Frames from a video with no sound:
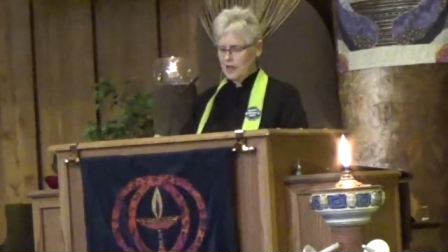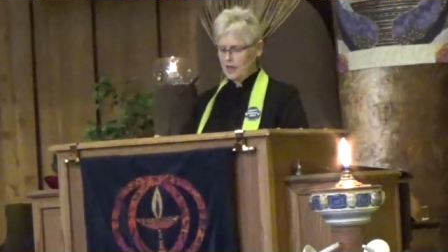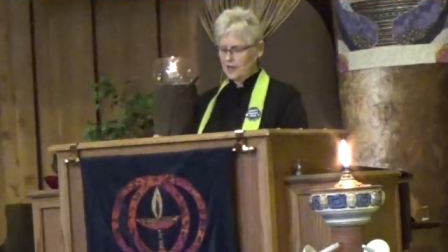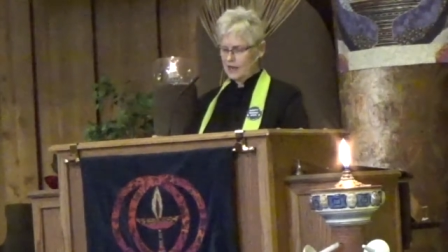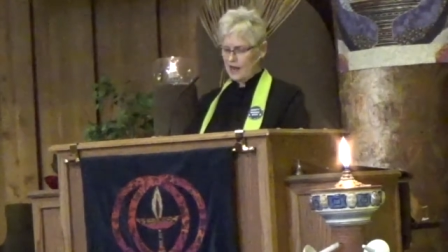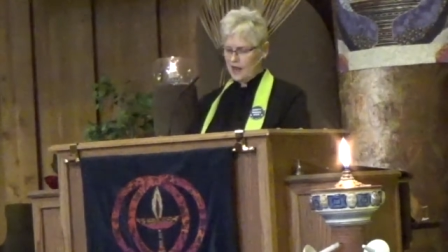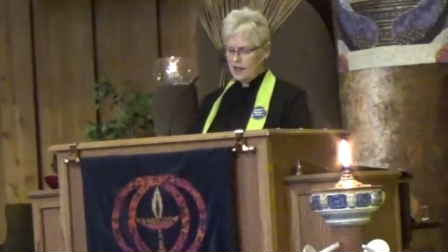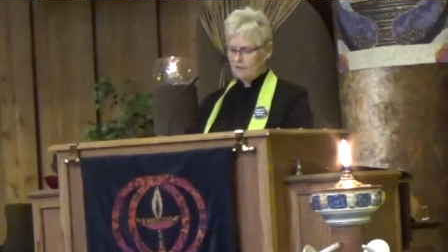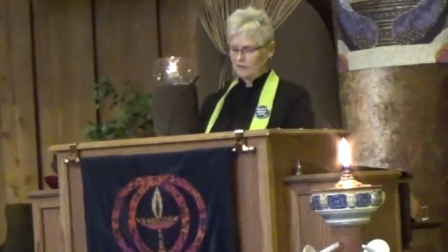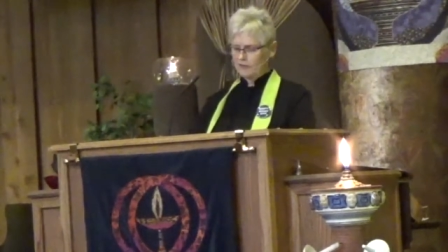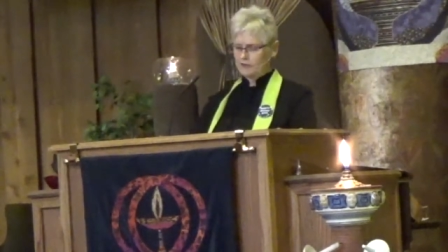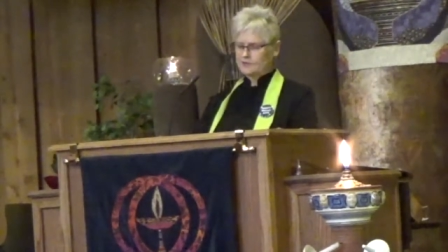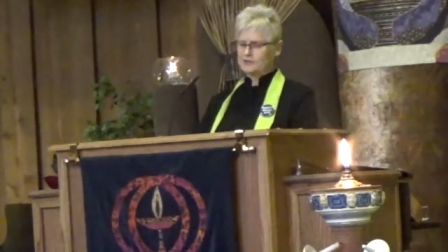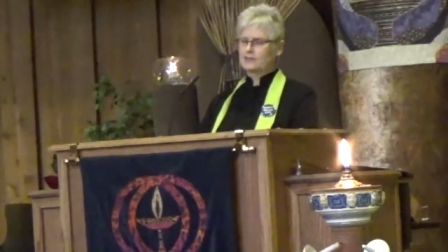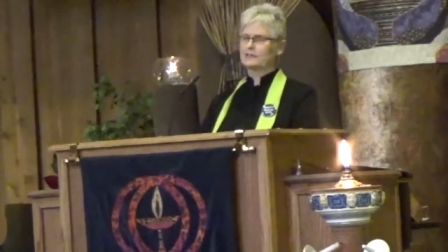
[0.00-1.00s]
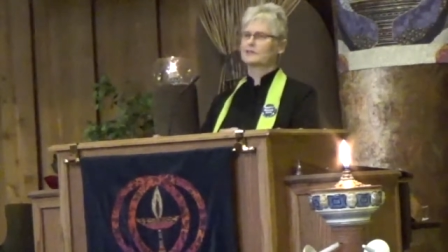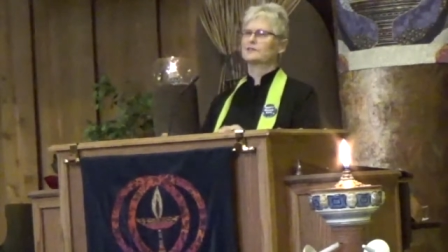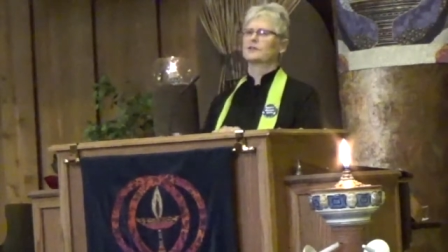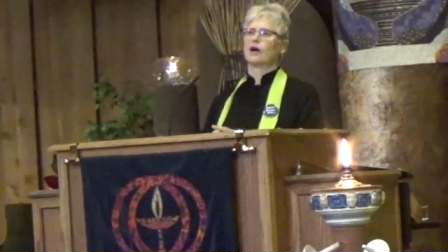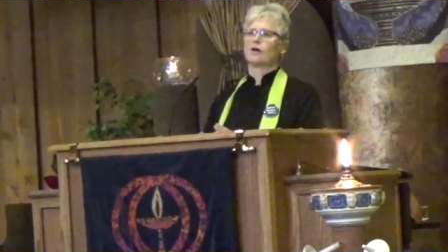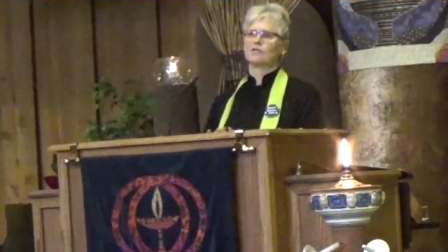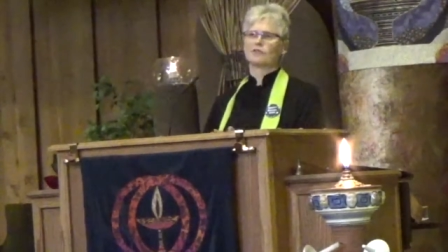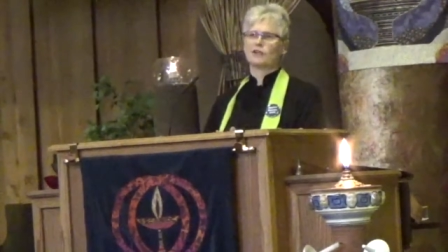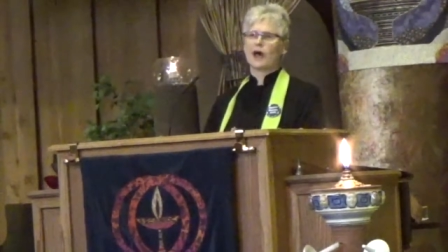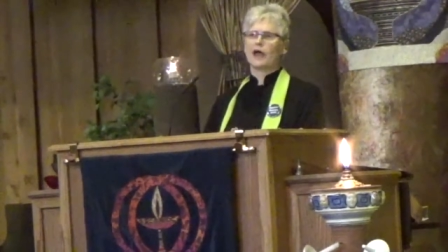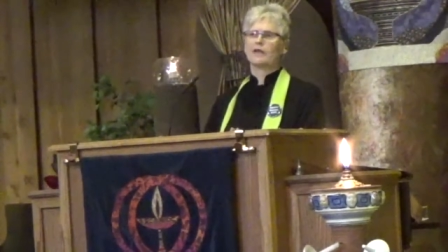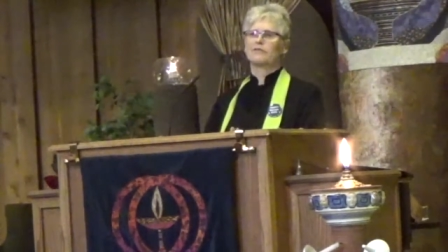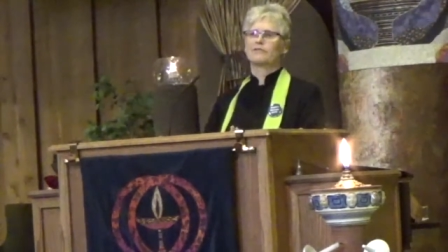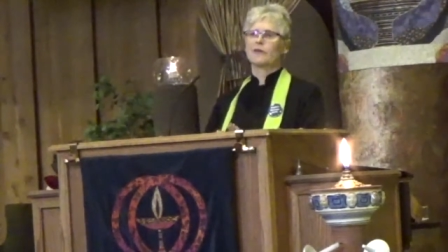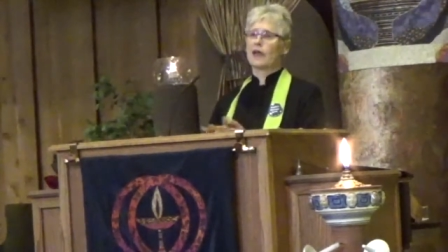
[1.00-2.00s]
of
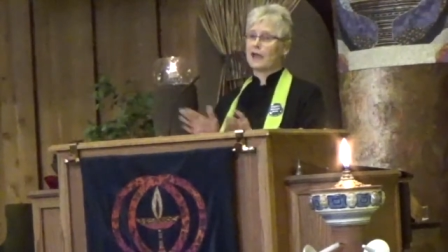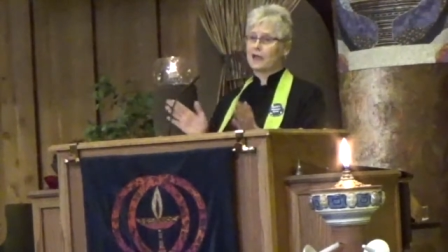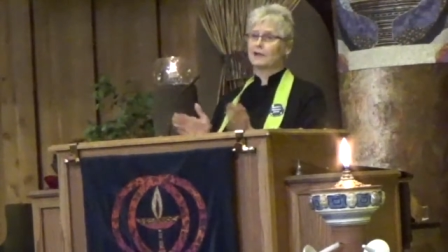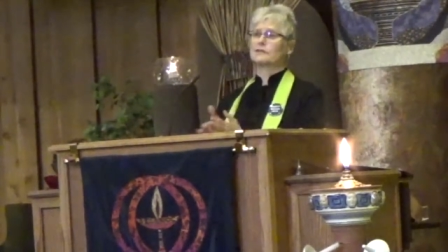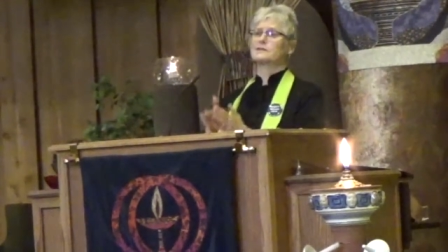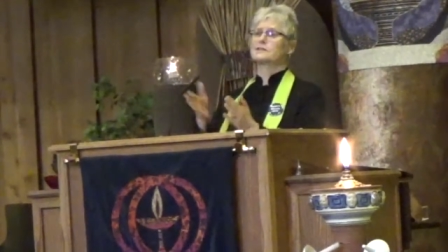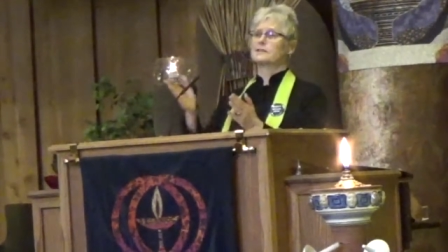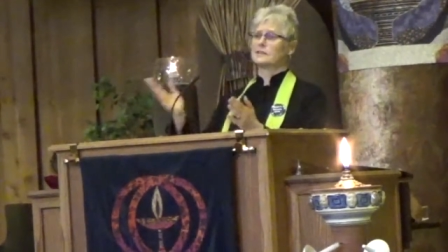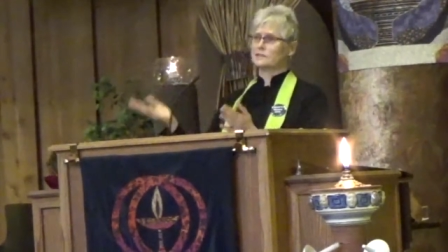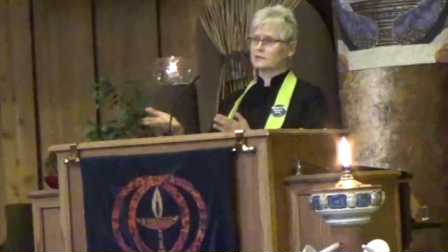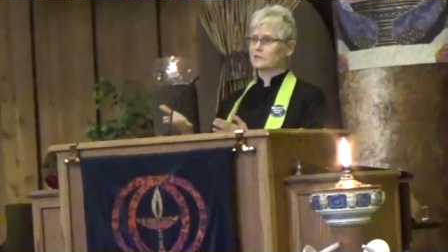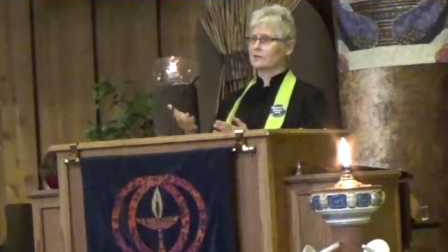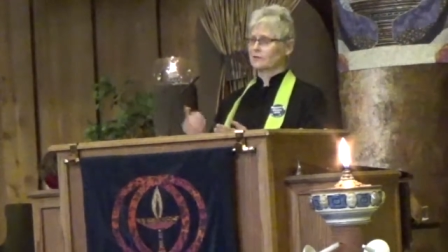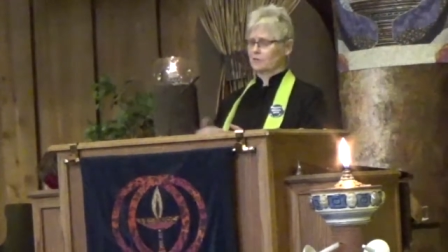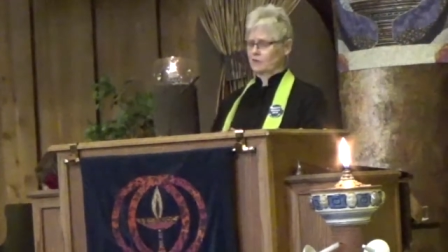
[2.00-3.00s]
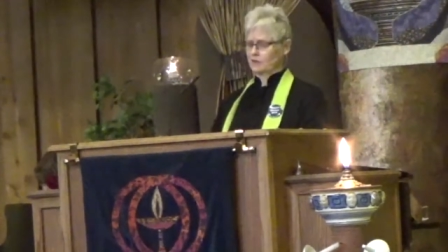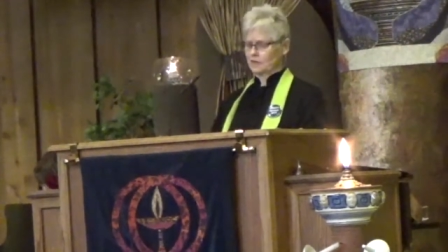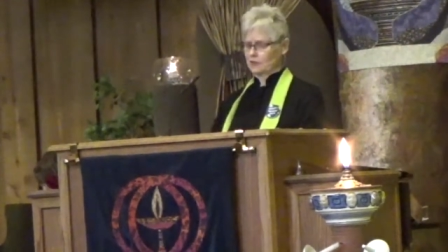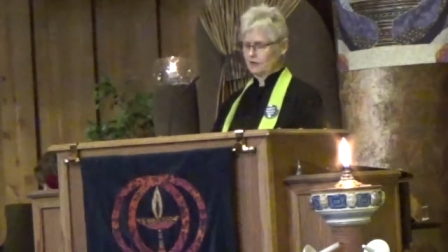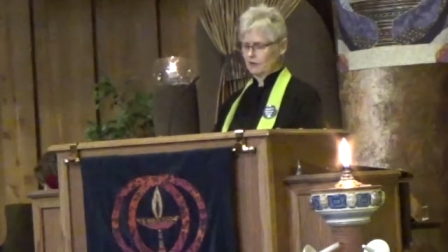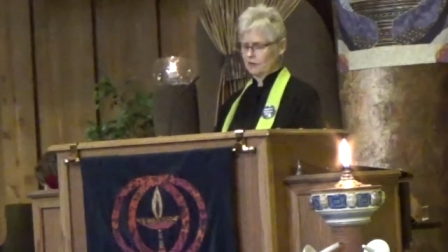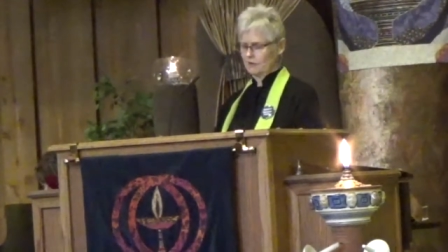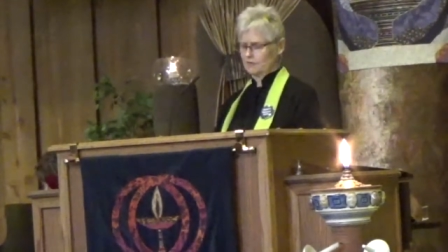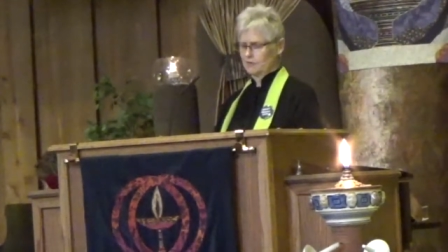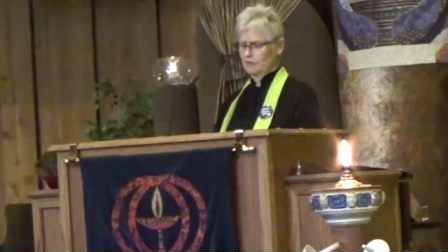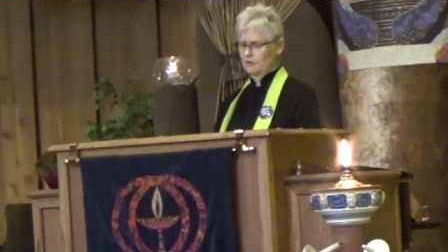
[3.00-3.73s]
life and season of the year.